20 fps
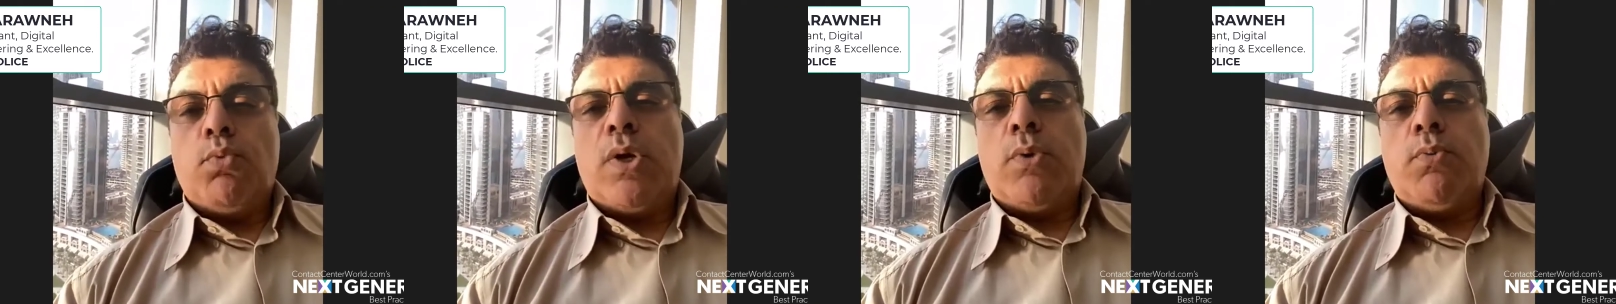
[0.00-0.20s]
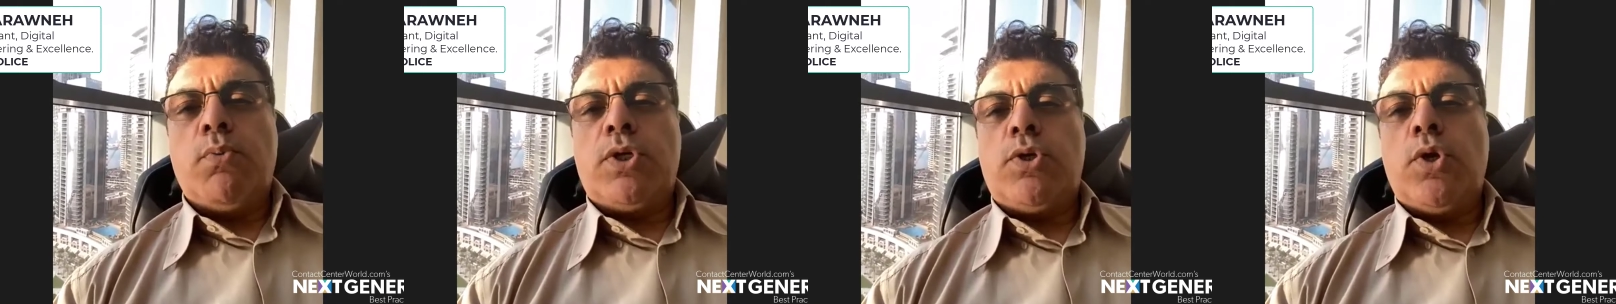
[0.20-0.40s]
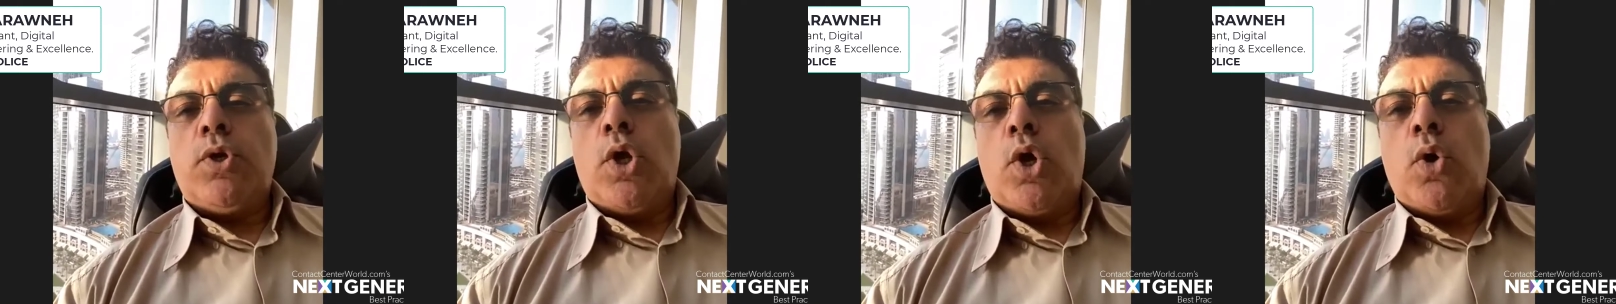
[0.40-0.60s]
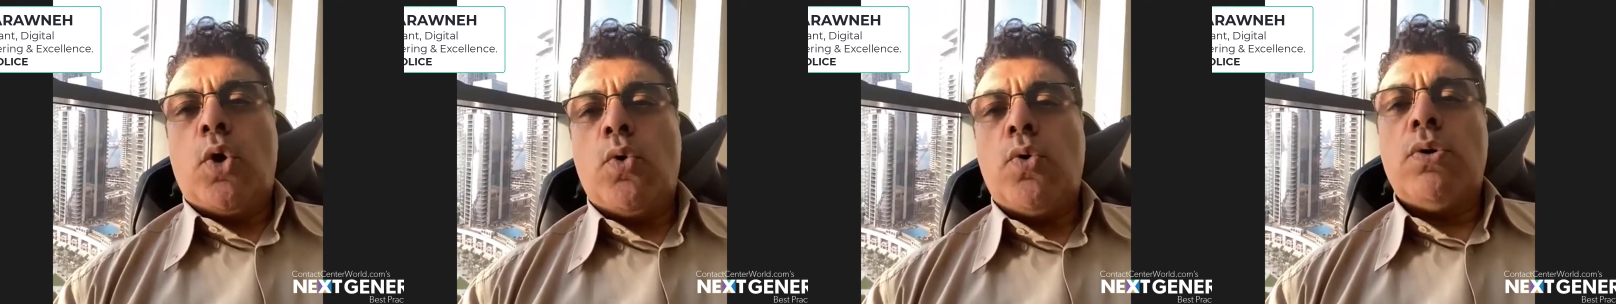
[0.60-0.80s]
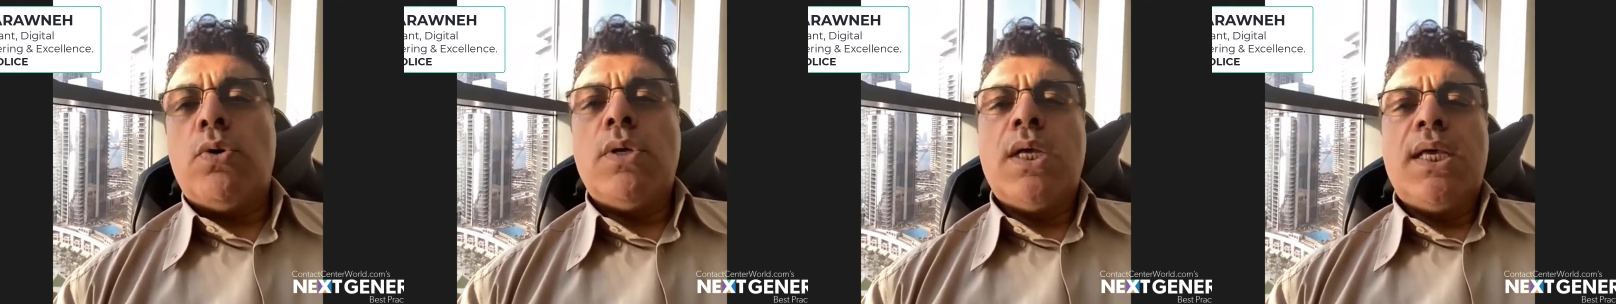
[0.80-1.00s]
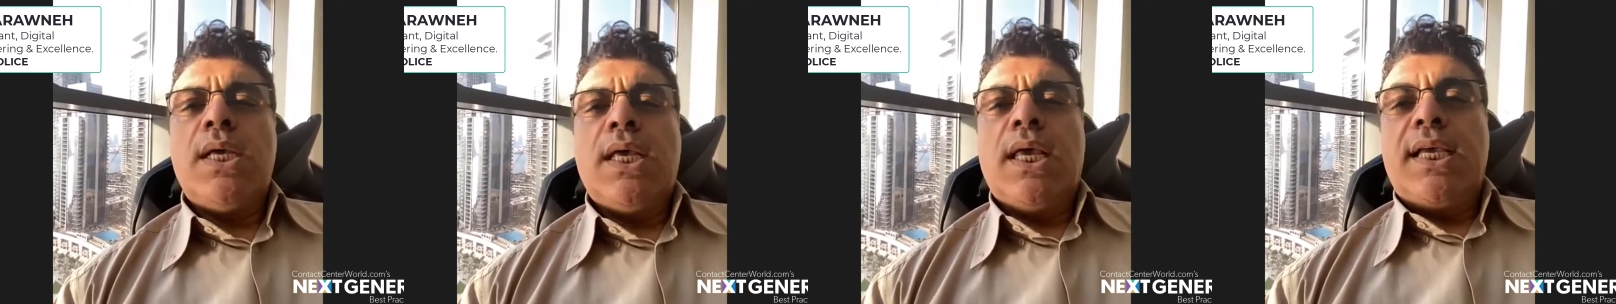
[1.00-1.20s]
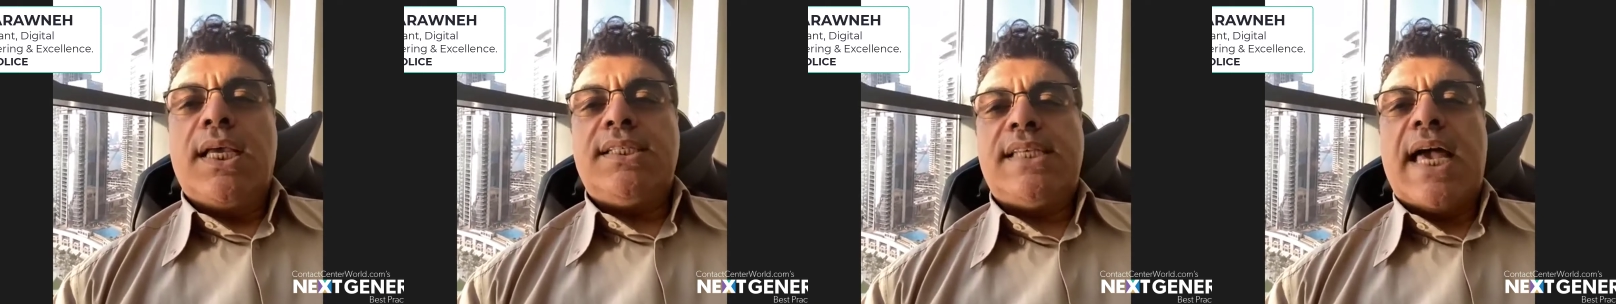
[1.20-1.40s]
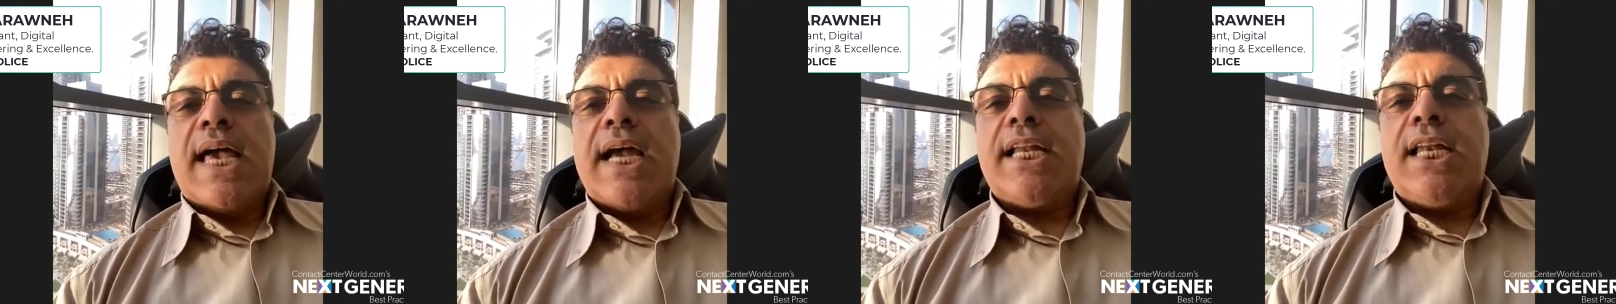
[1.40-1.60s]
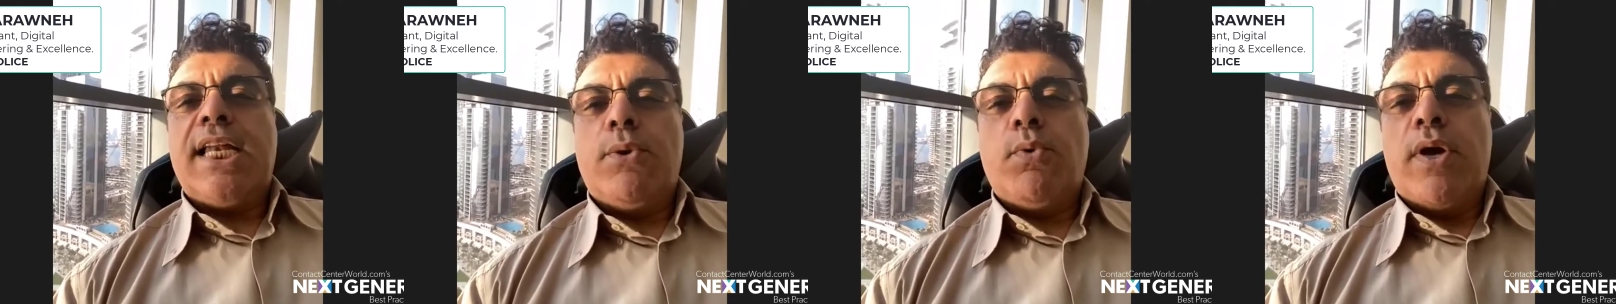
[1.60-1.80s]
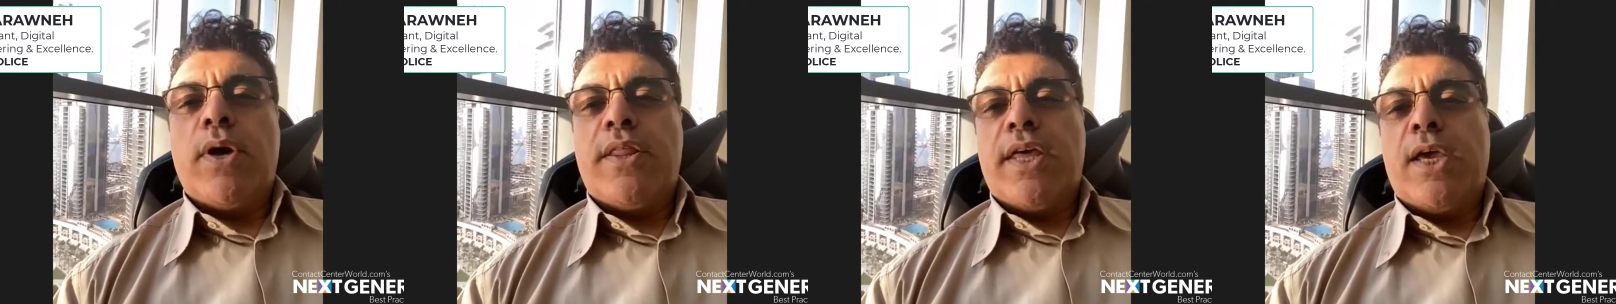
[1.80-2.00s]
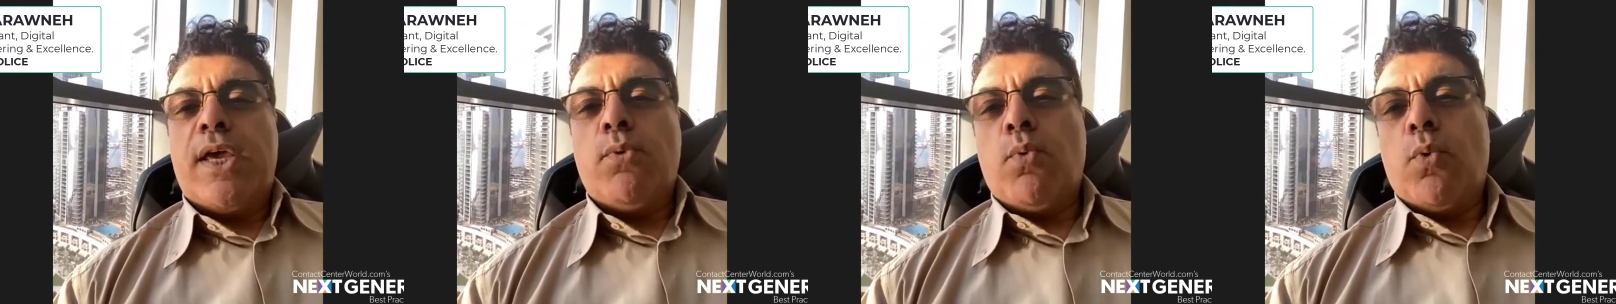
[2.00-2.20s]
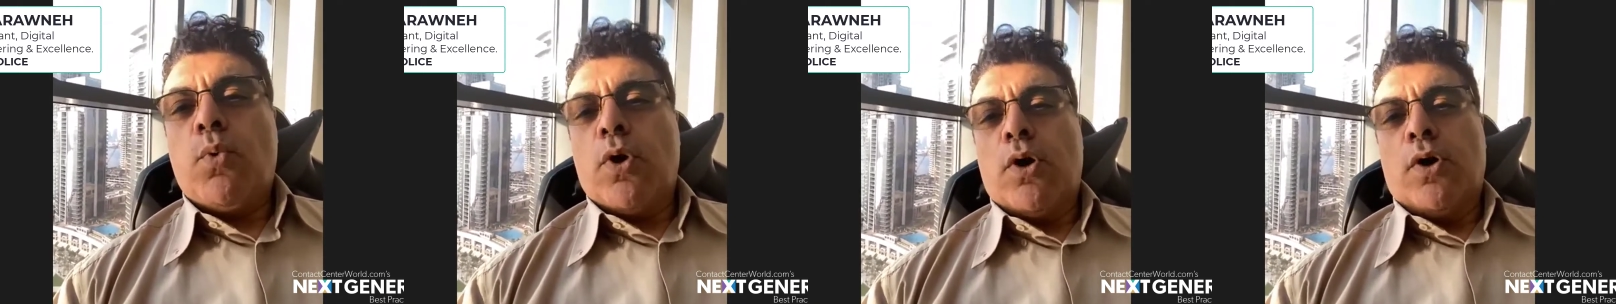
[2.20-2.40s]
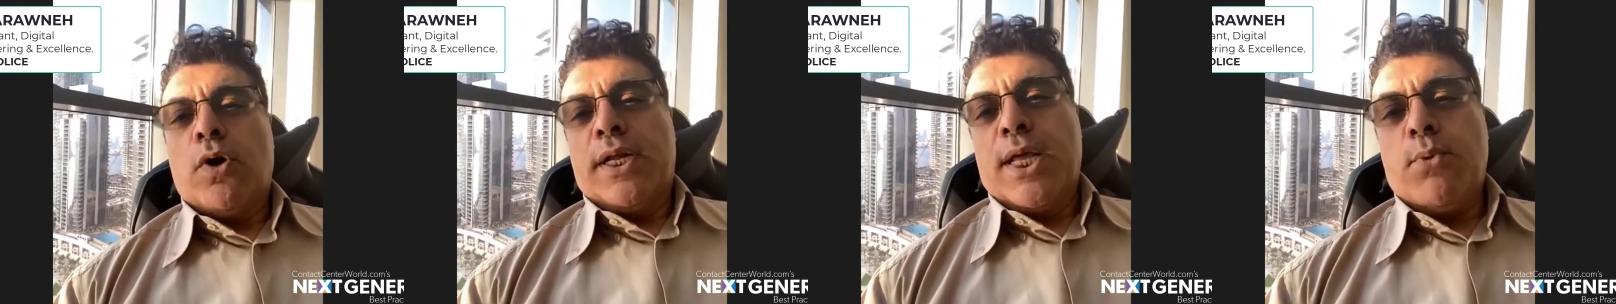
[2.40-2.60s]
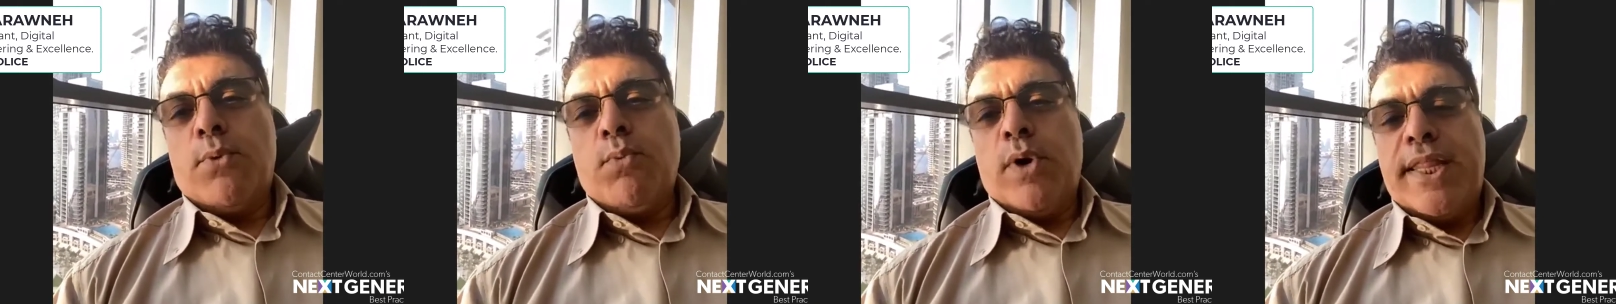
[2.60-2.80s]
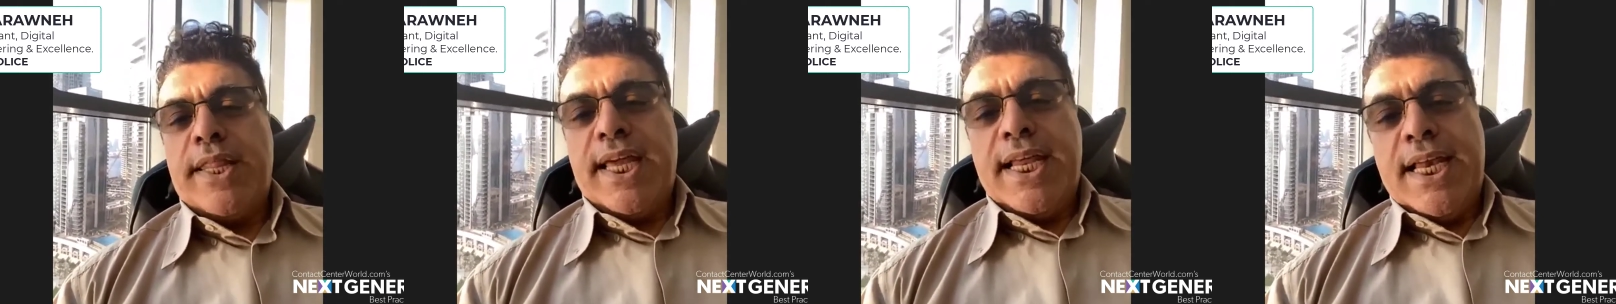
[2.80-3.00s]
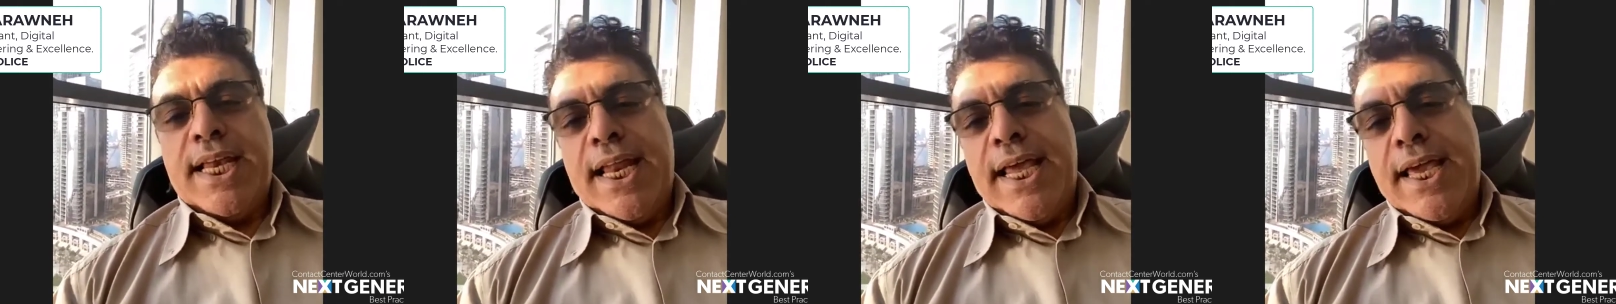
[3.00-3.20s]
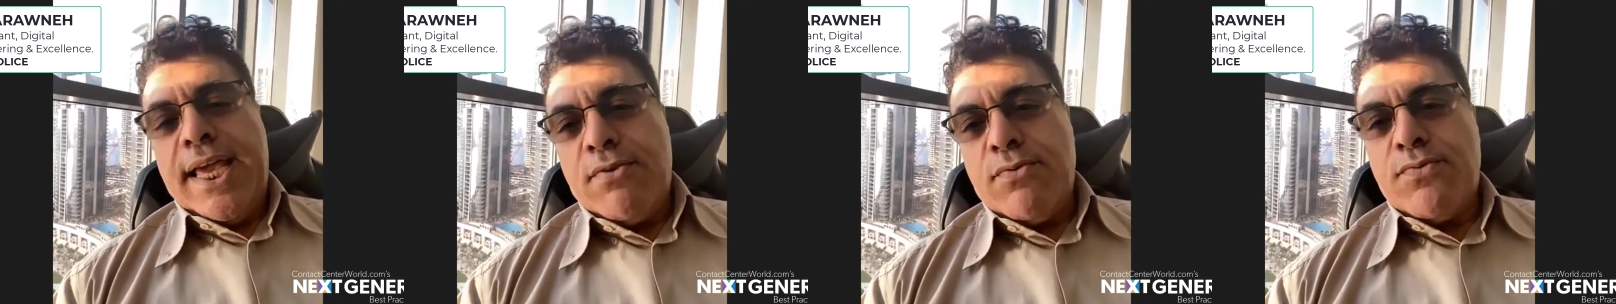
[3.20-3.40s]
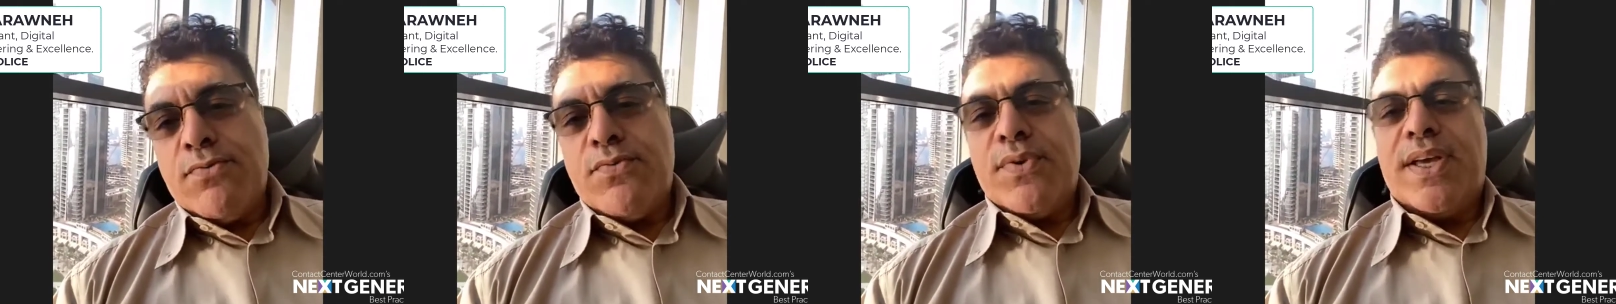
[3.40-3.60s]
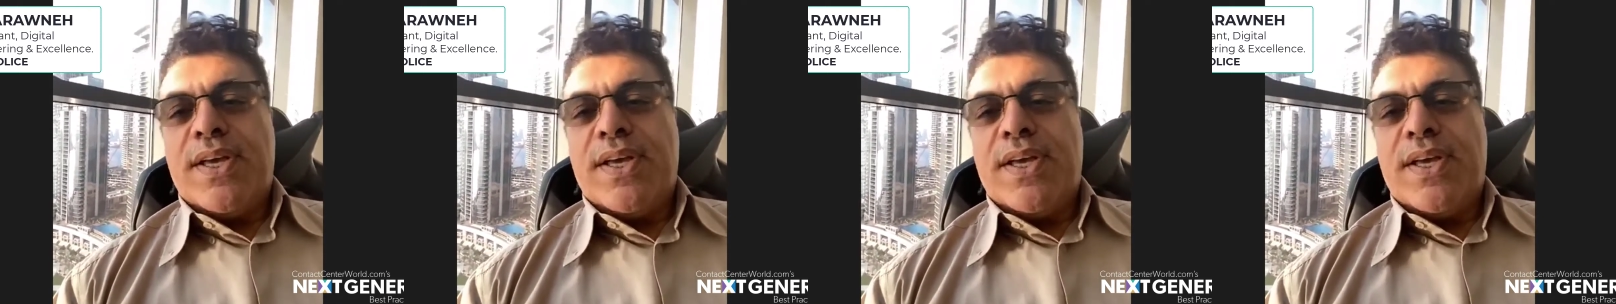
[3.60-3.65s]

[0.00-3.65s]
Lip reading: We would know exactly where they work and where they live,